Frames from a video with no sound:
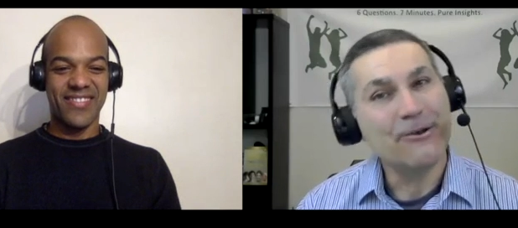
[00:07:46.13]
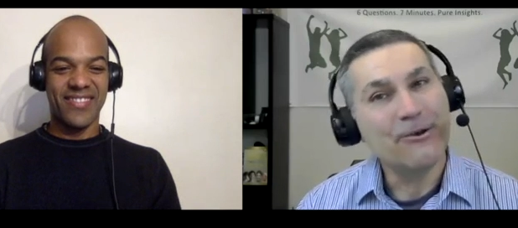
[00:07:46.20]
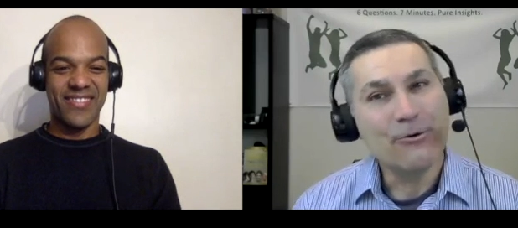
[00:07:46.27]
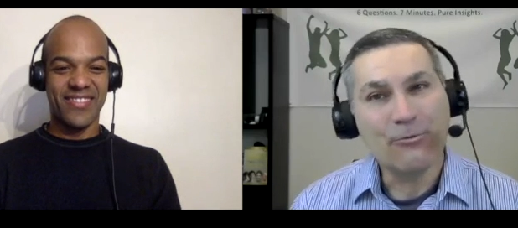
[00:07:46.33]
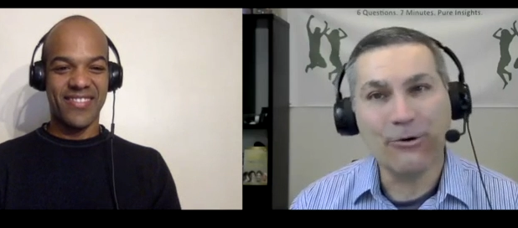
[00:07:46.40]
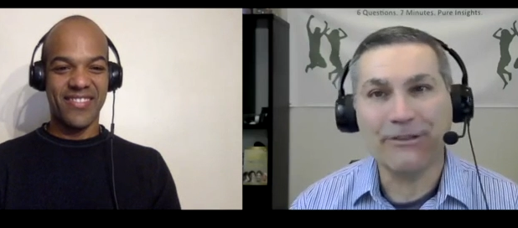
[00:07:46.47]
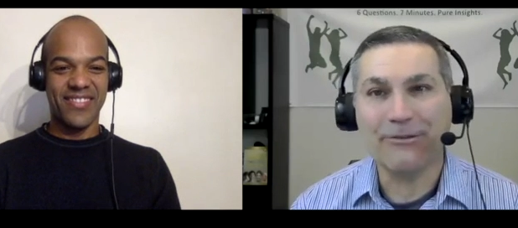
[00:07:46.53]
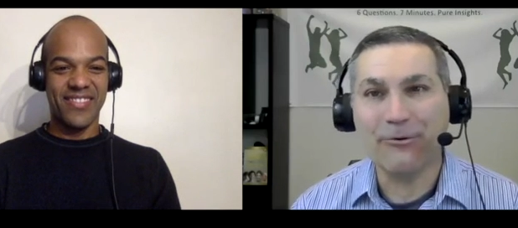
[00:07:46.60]

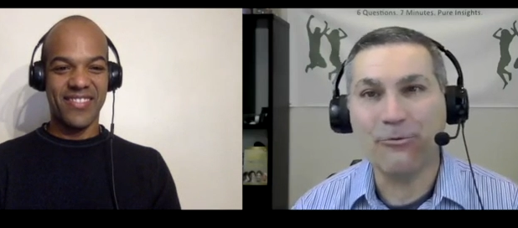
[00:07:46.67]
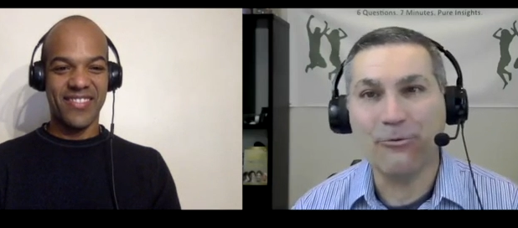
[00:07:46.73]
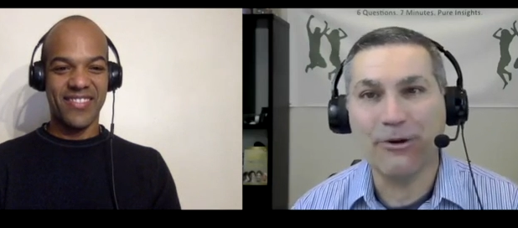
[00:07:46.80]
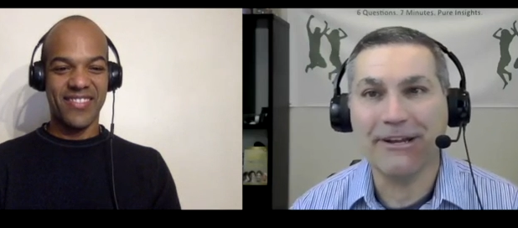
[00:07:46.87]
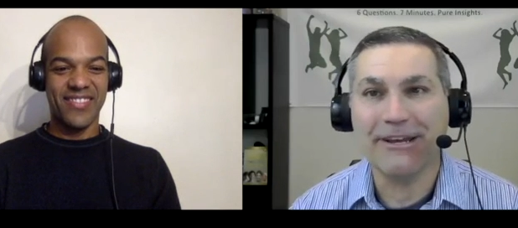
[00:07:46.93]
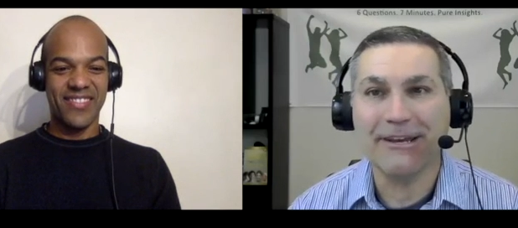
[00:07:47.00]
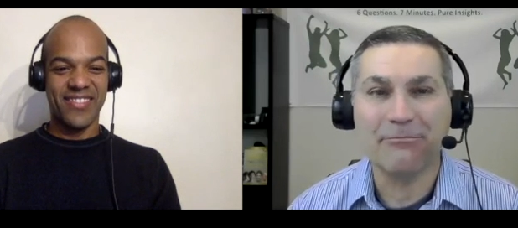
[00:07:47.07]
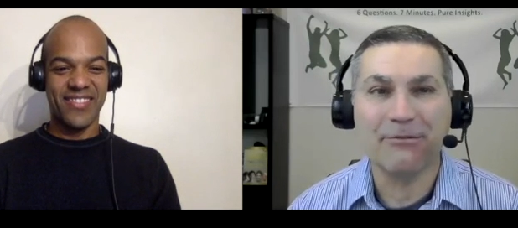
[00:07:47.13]
Speaker 1: with the
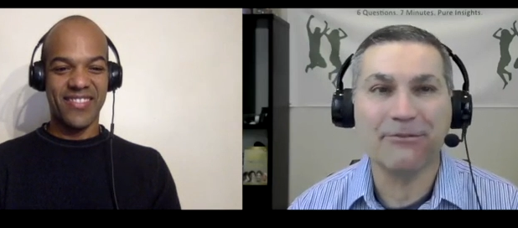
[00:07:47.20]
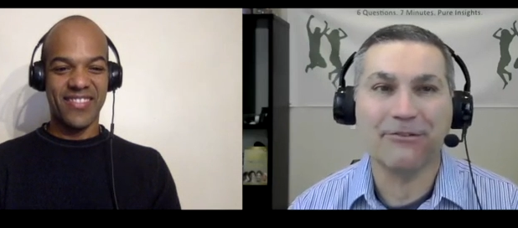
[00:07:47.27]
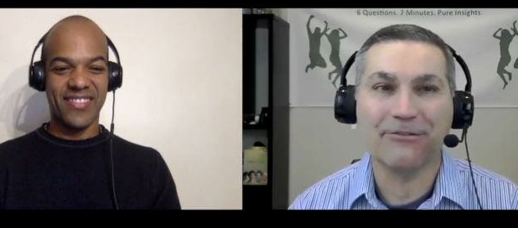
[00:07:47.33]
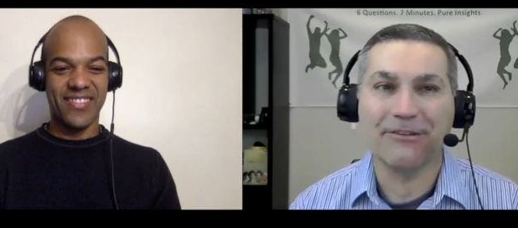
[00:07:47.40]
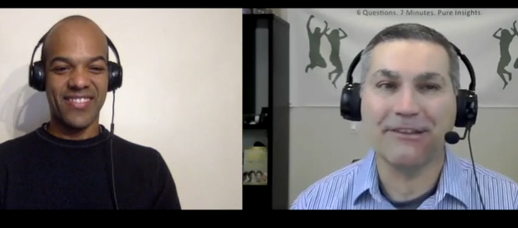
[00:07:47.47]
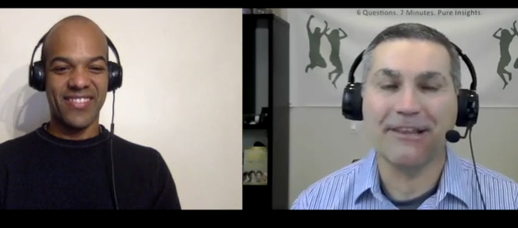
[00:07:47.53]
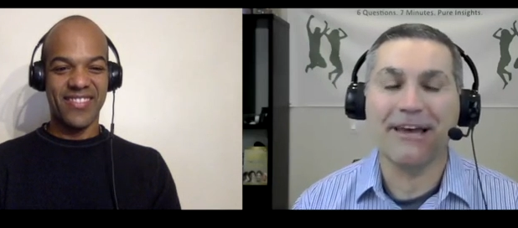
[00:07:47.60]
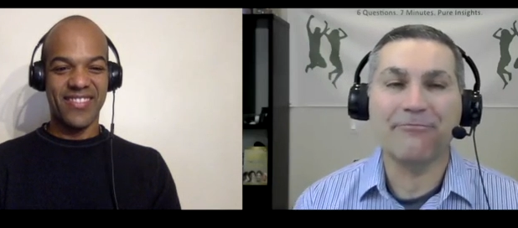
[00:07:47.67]
Winning at Business
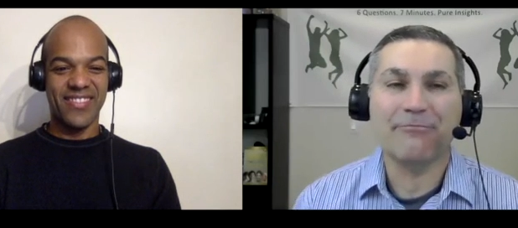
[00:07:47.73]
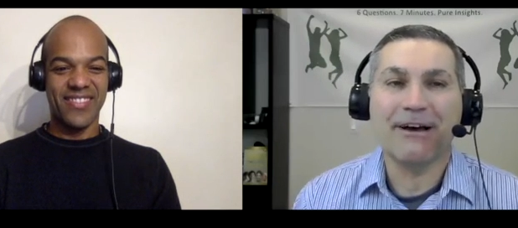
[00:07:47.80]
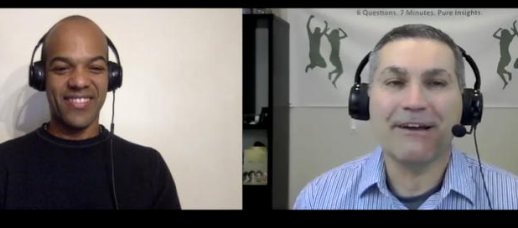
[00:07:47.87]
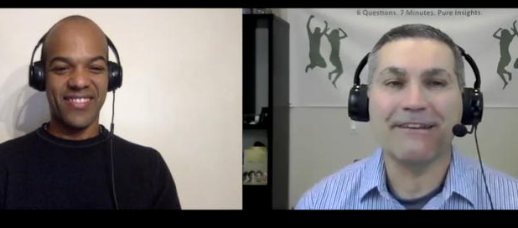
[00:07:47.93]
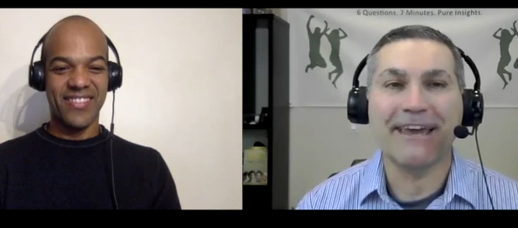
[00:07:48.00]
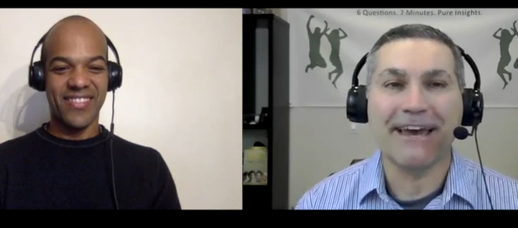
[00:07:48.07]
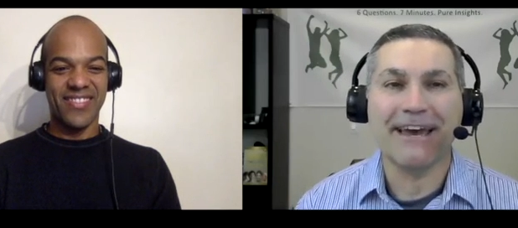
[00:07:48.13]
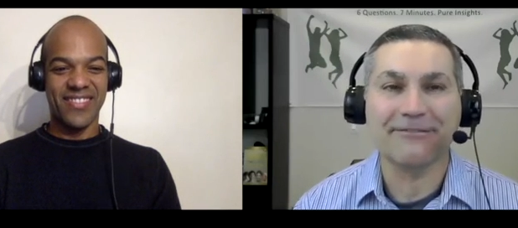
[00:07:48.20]
and Life
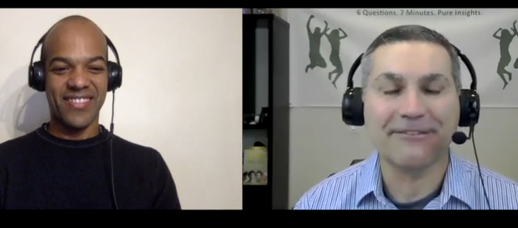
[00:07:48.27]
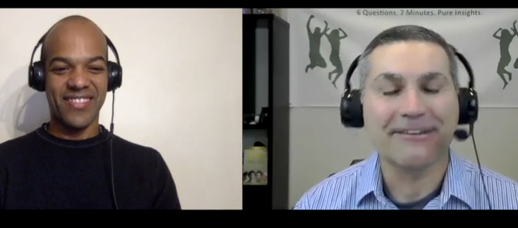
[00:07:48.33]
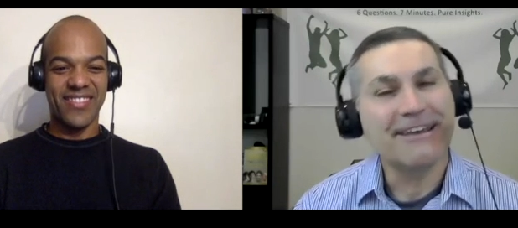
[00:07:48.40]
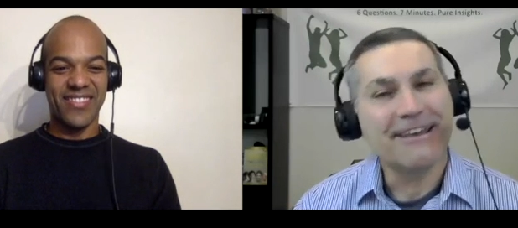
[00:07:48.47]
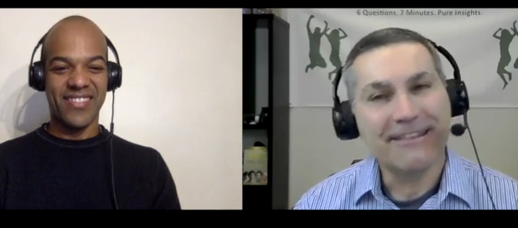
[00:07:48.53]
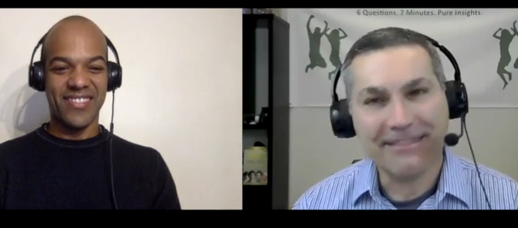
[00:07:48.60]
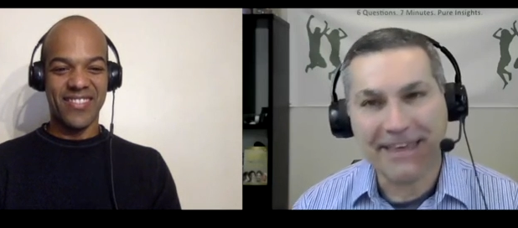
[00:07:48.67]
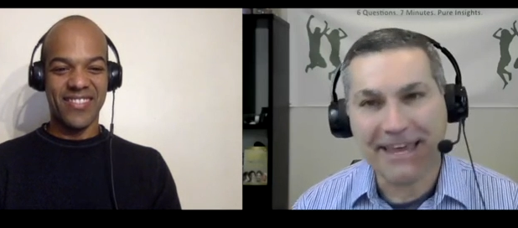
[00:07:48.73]
podcast.
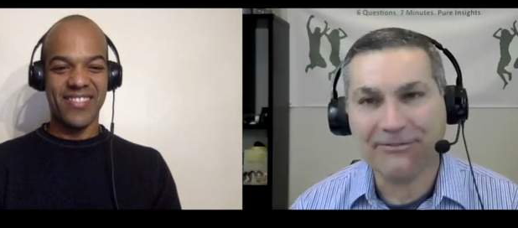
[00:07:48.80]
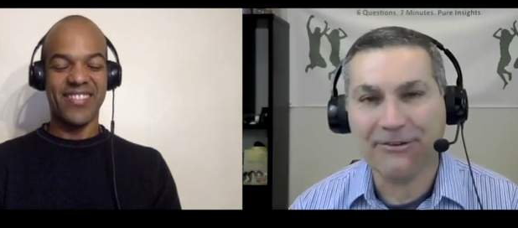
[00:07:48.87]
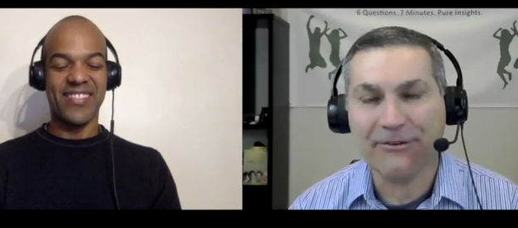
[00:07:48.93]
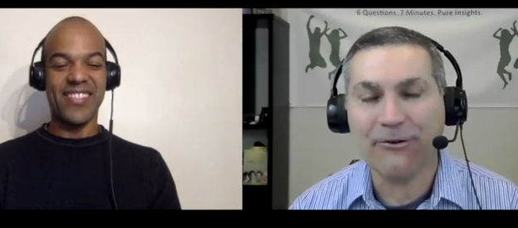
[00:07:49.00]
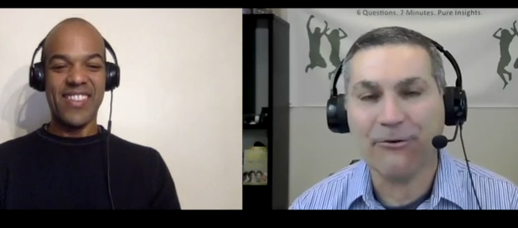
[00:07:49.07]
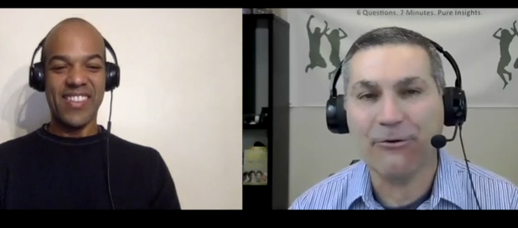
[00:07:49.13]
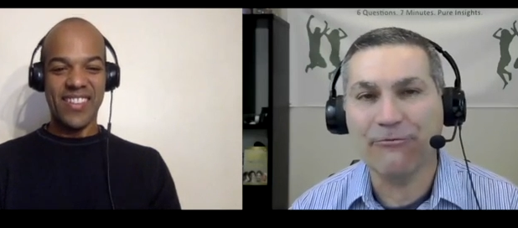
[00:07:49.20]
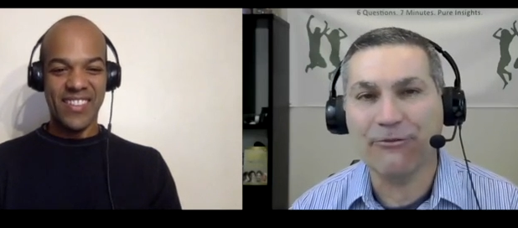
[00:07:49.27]
Thanks
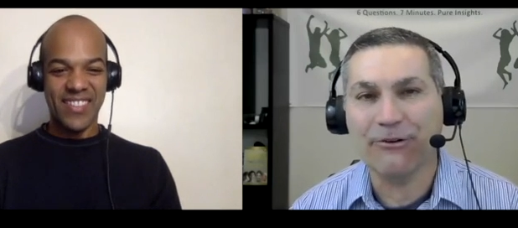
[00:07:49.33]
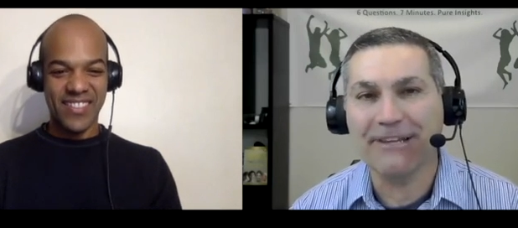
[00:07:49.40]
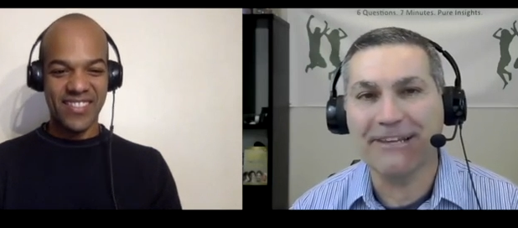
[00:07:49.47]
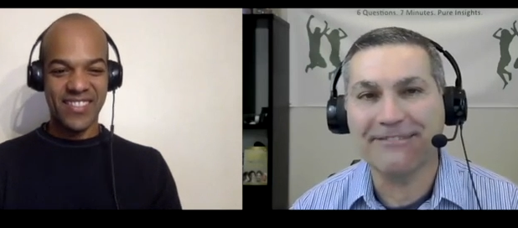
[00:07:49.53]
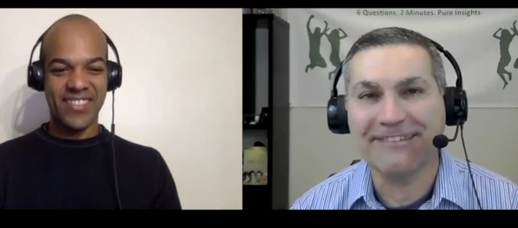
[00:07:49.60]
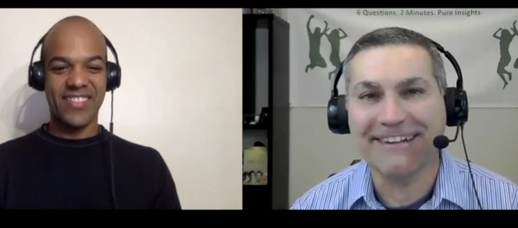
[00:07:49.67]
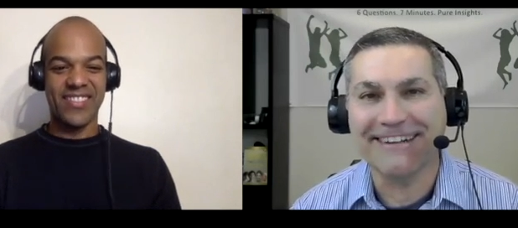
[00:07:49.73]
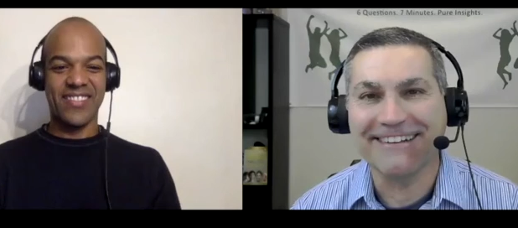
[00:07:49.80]
everyone for
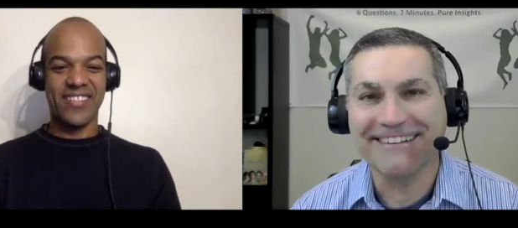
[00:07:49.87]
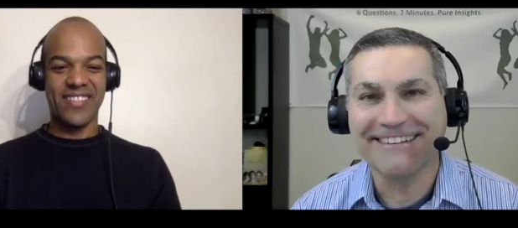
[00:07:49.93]
listening.